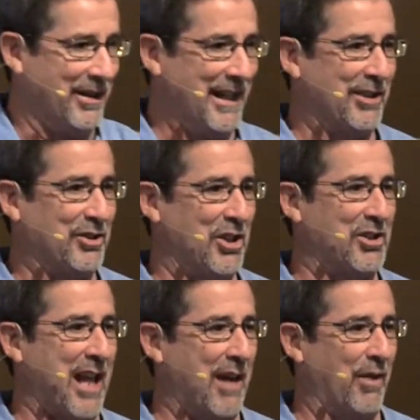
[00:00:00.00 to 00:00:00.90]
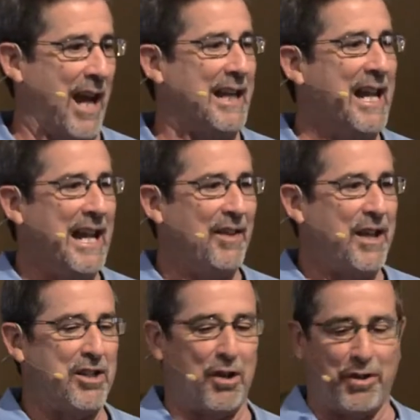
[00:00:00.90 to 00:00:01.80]
It's just kind of like,
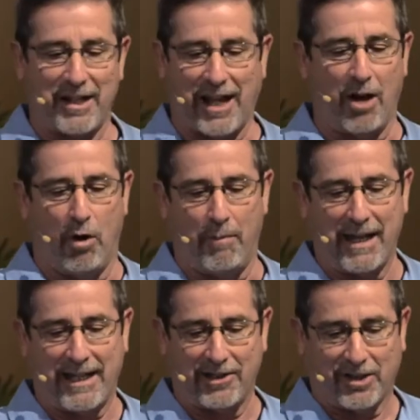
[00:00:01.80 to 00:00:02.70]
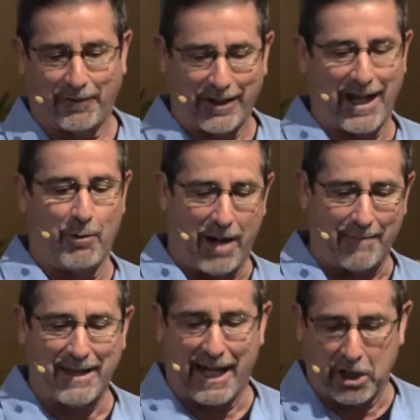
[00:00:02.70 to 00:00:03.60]
these are things I don't want my kids to forget when
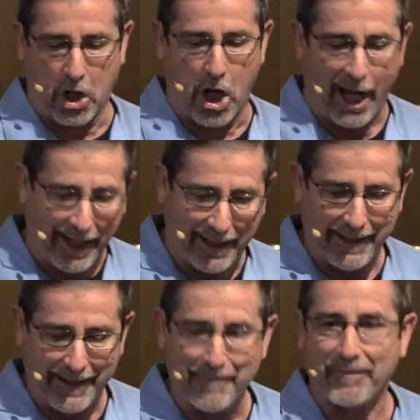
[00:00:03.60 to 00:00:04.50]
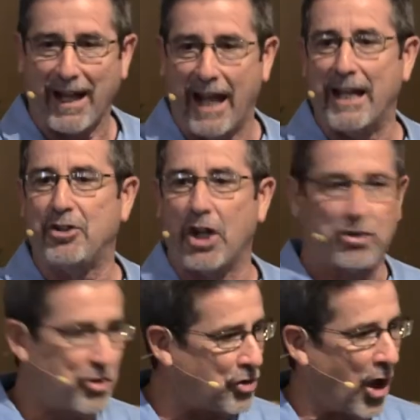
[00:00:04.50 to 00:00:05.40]
I'm dead and gone. And he
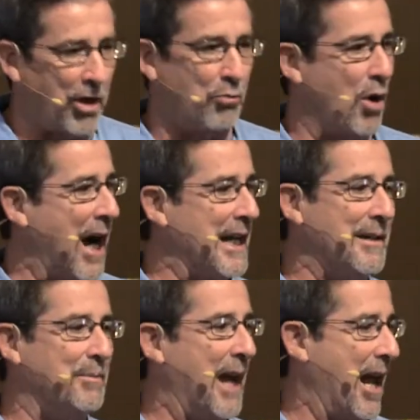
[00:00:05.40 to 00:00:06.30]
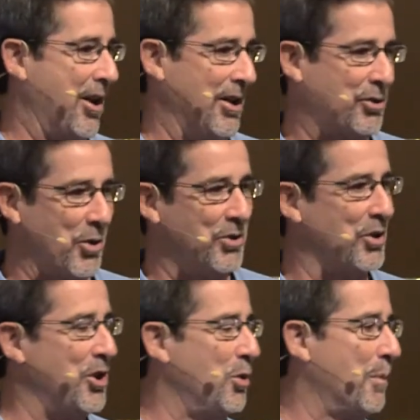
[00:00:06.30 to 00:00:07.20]
just started writing them down. And as soon as a
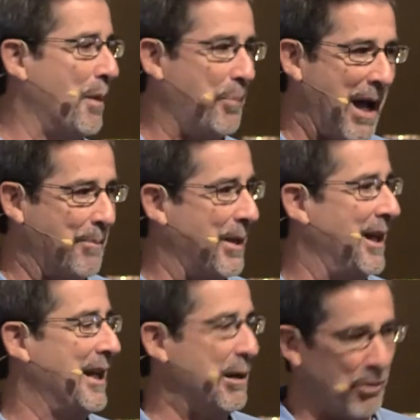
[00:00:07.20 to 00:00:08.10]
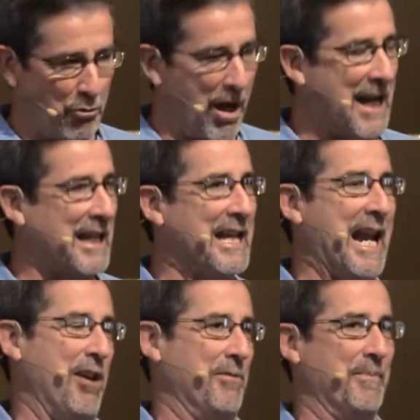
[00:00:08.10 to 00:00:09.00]
new one would pop in, he would write it down.